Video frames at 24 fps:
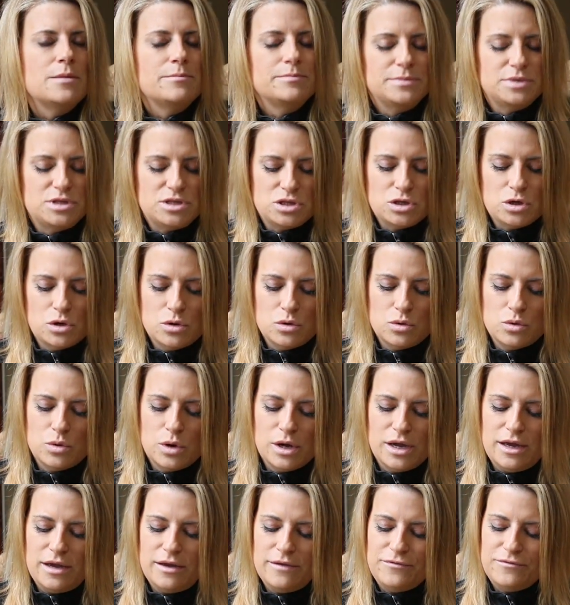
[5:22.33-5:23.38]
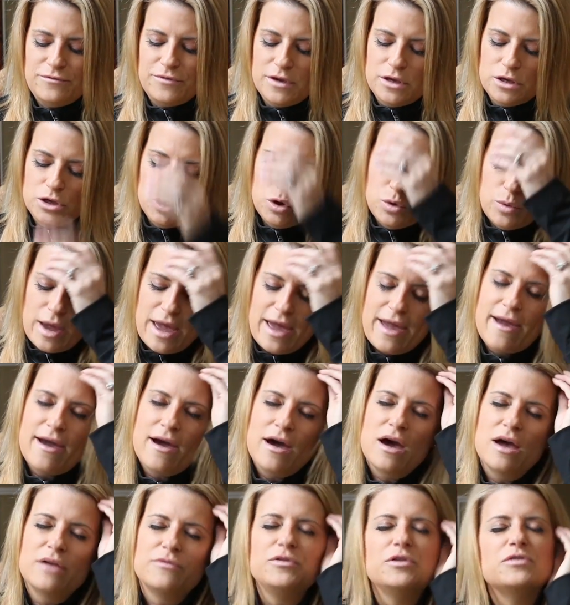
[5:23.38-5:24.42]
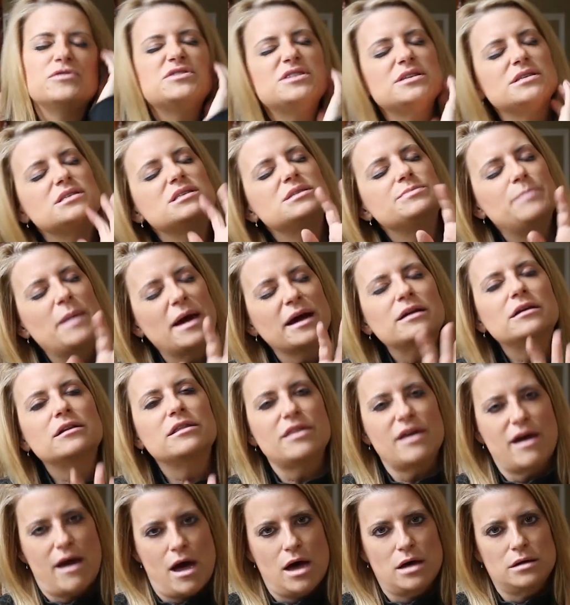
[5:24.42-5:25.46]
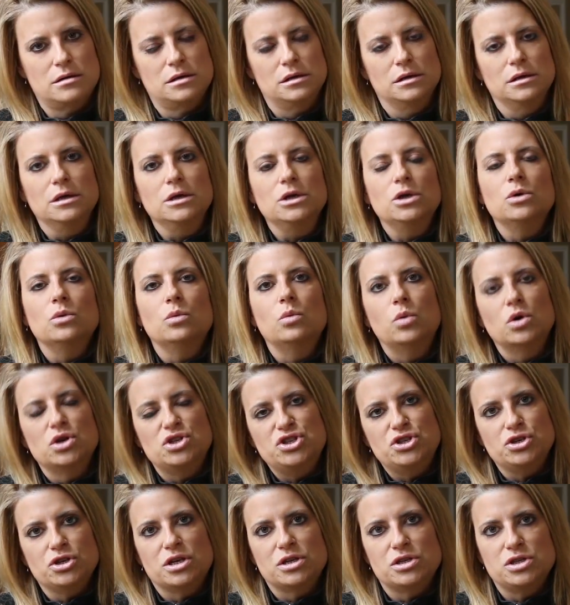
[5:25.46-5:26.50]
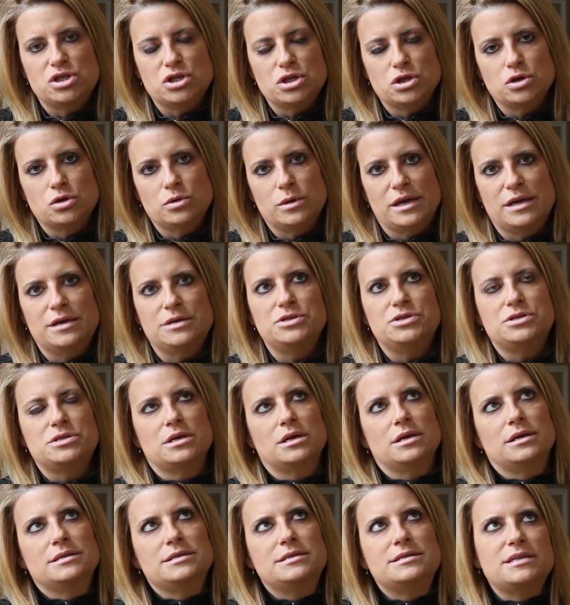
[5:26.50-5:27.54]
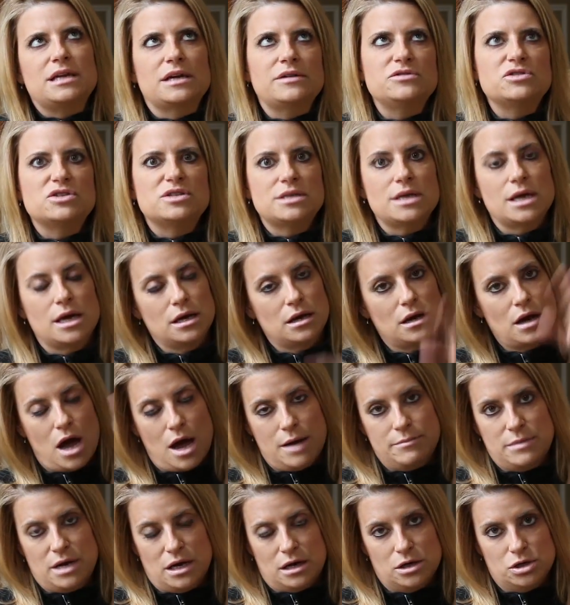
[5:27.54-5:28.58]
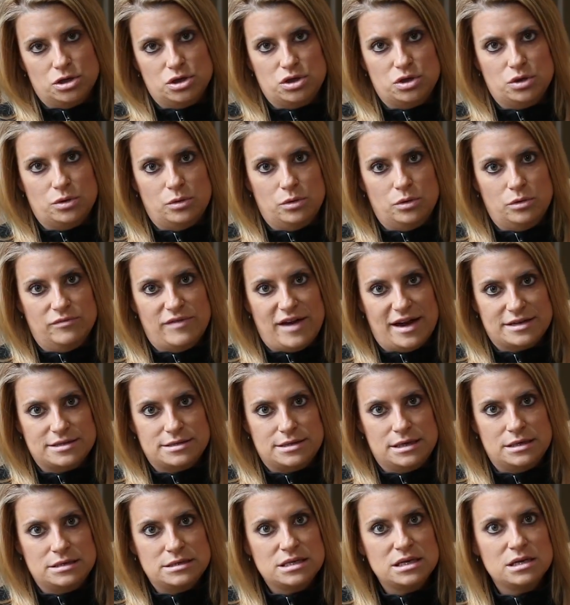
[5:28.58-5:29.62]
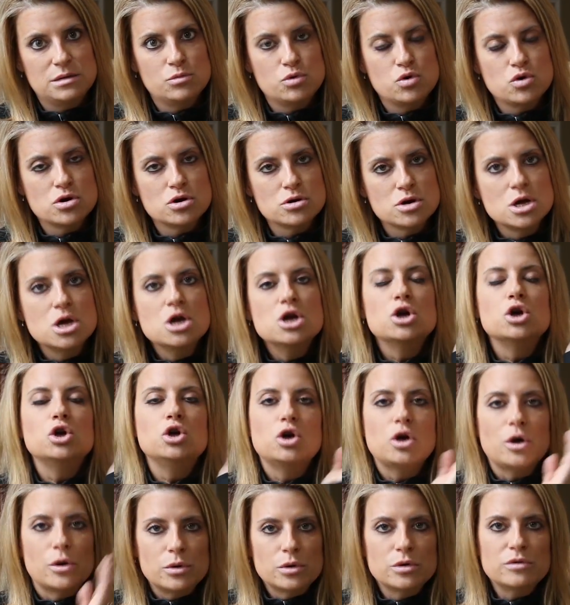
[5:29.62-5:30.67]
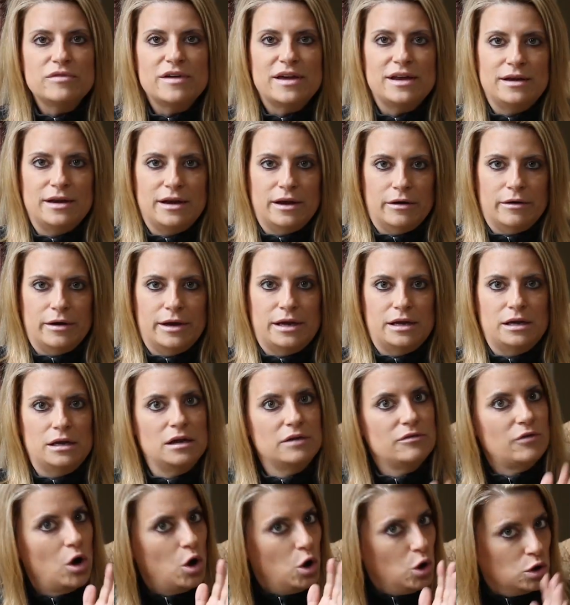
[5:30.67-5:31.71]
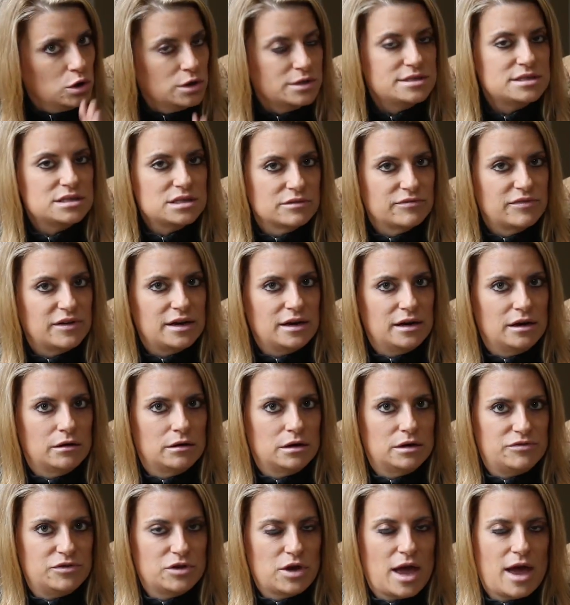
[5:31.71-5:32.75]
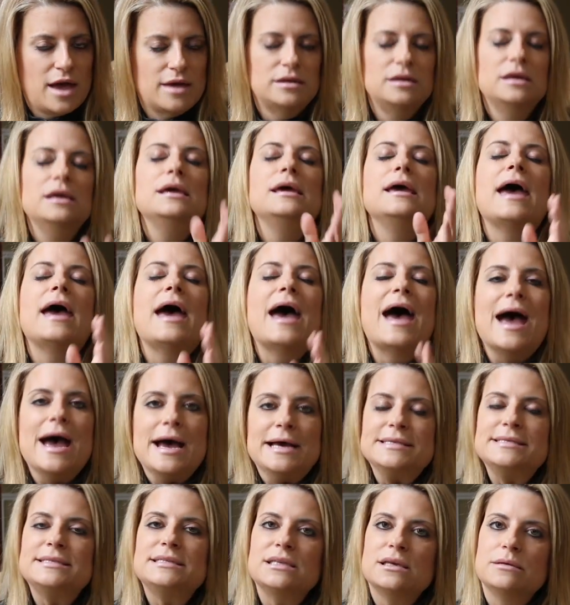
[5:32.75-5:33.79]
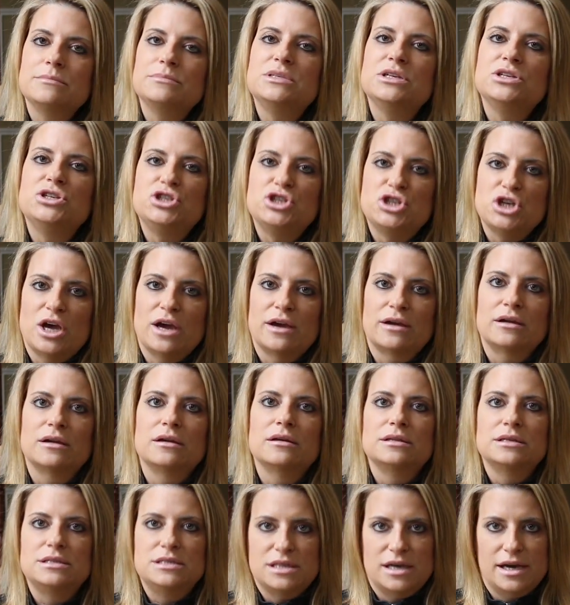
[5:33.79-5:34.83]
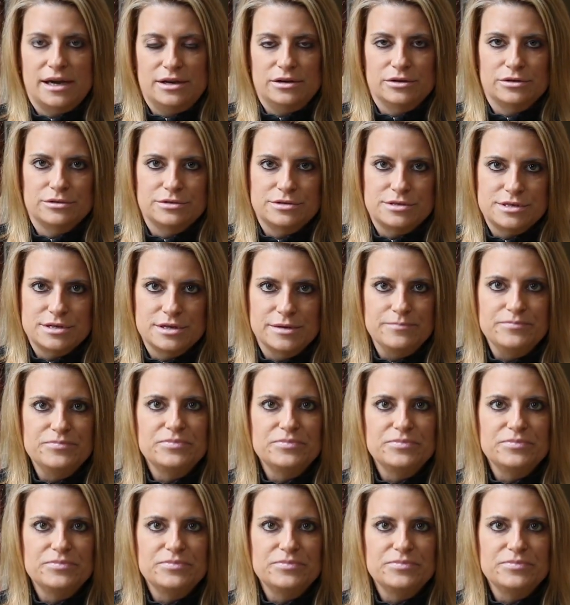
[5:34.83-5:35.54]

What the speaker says: So if you suspect that, what you could do is, instead of just saying, I'm not going to do vaccines anymore, go to a veterinarian, a holistic veterinarian if you can, ask them to check the titers.